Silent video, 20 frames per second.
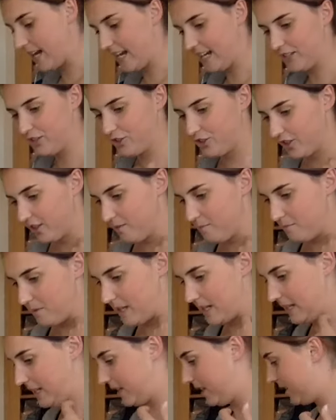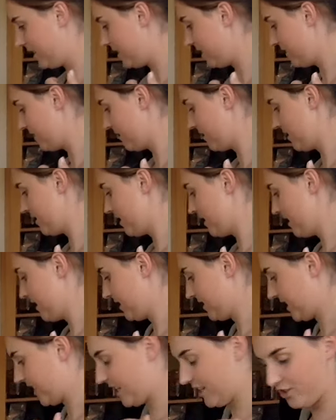I shouldn't be
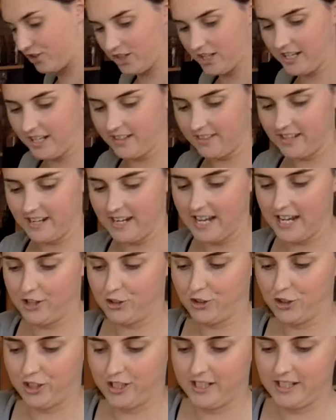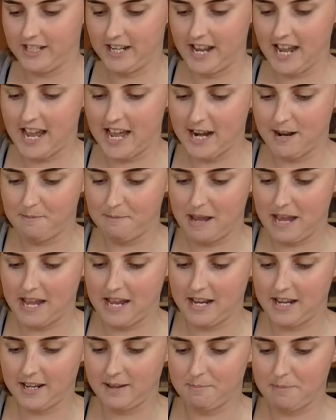teaching the nation how to
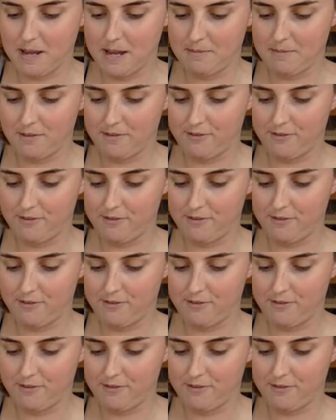make baby